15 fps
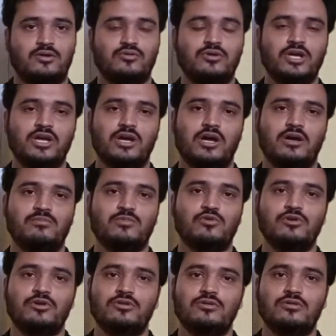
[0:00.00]
Today I am
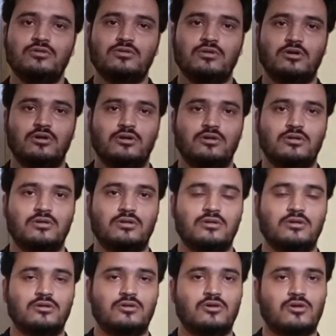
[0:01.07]
going to
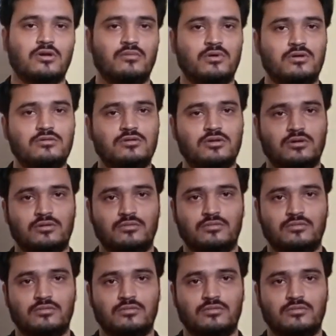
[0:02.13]
talk about